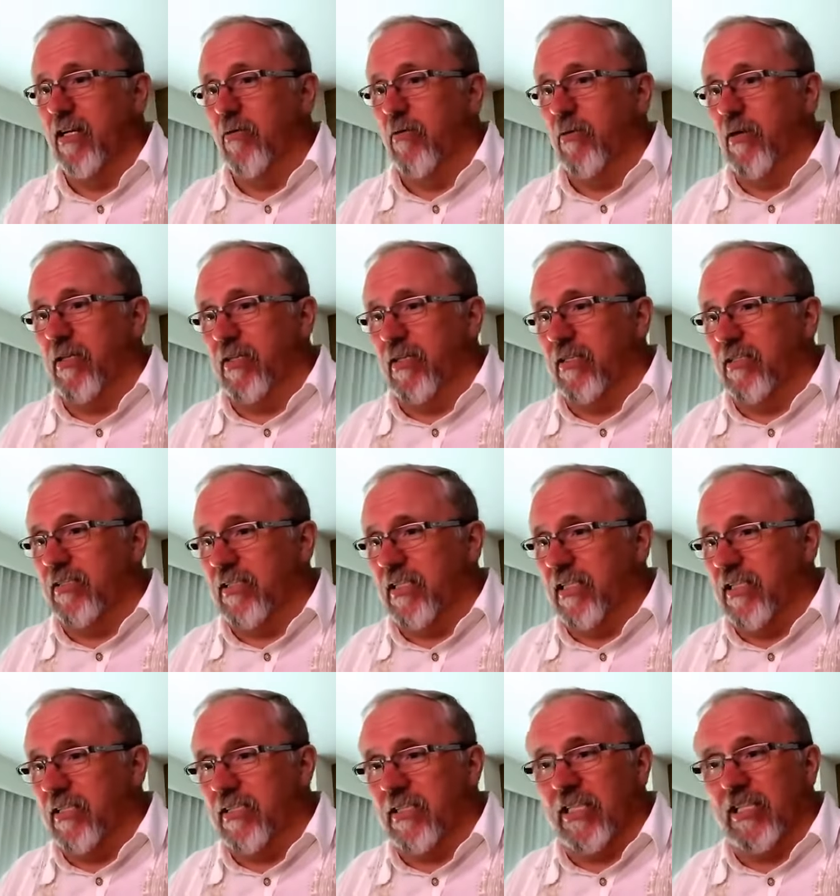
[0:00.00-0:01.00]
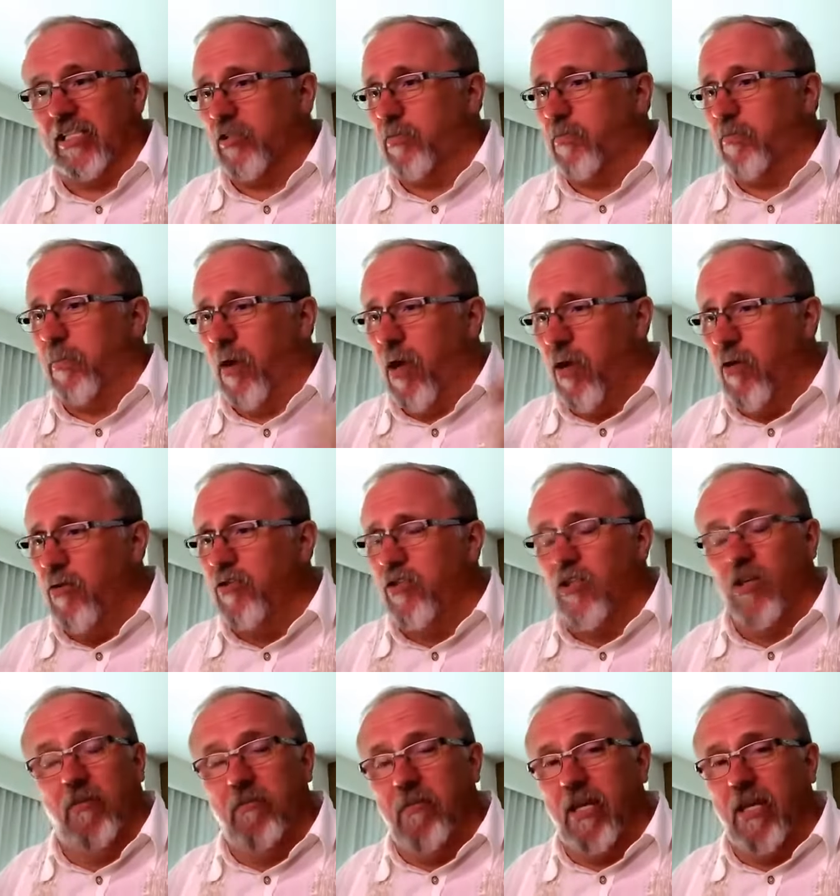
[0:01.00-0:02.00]
What does its
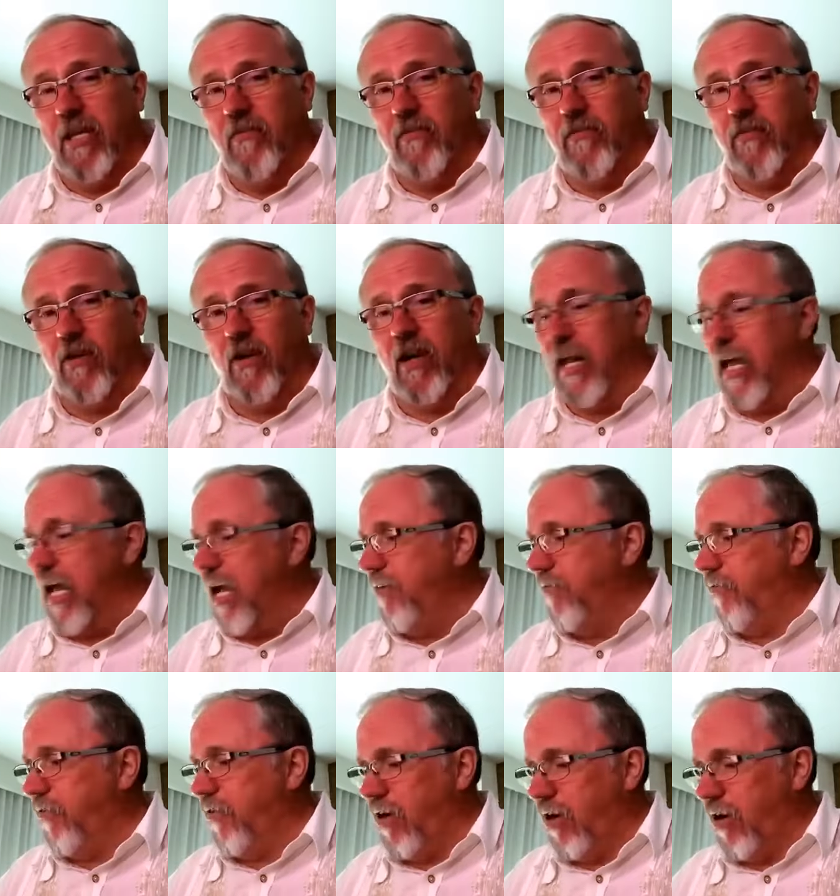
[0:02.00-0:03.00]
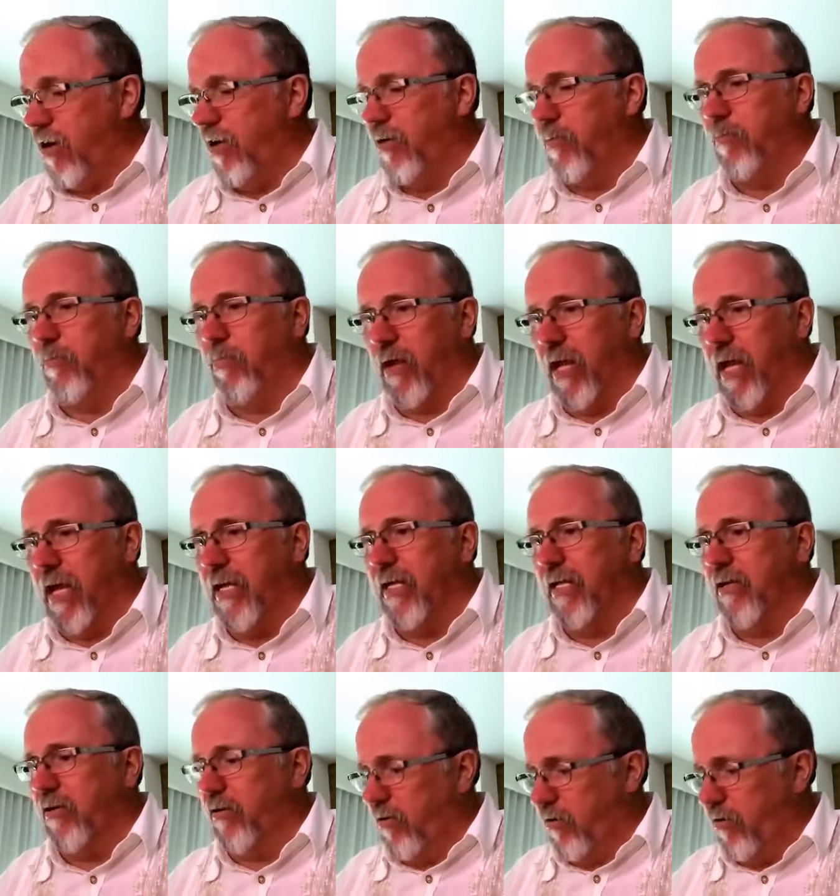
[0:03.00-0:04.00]
explosion mean for life on
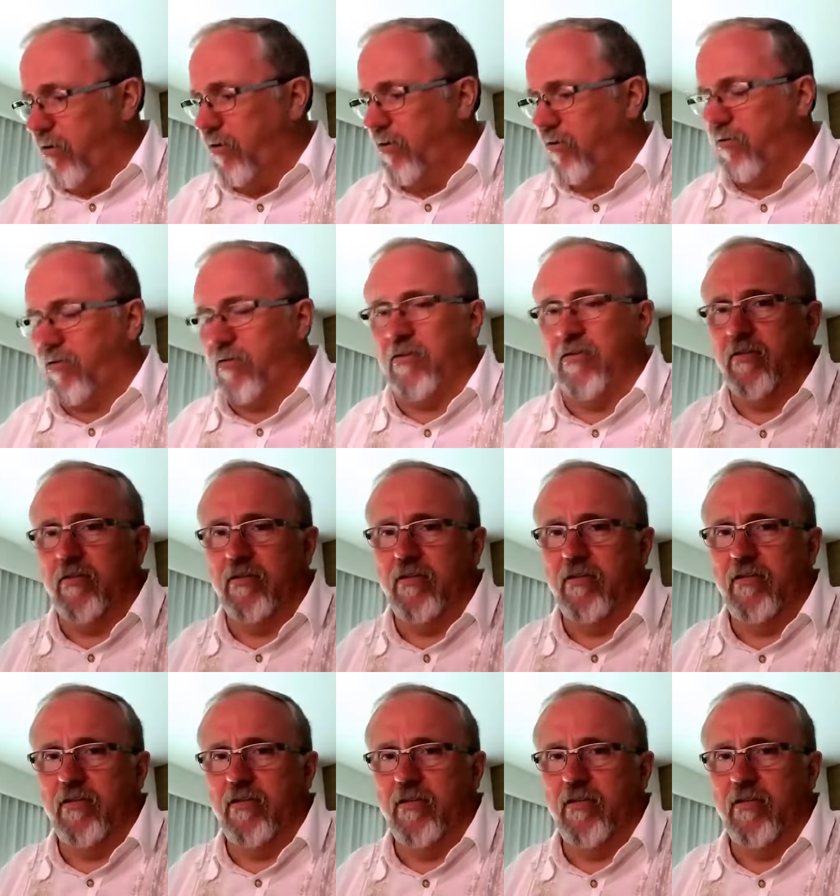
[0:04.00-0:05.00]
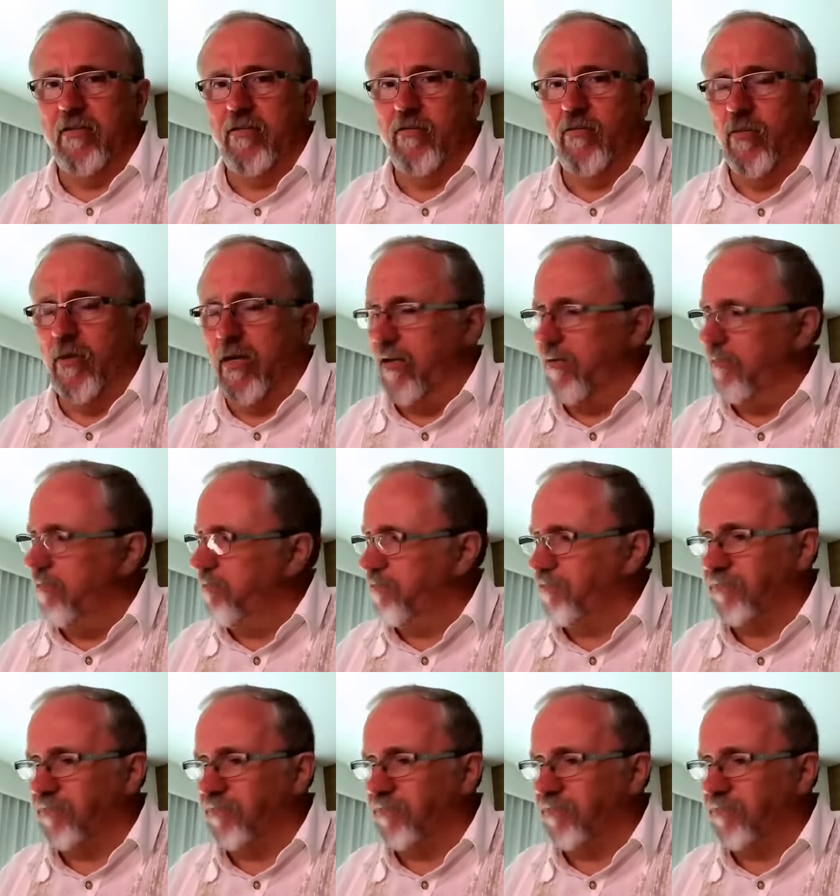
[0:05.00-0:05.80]
planet Earth? Well,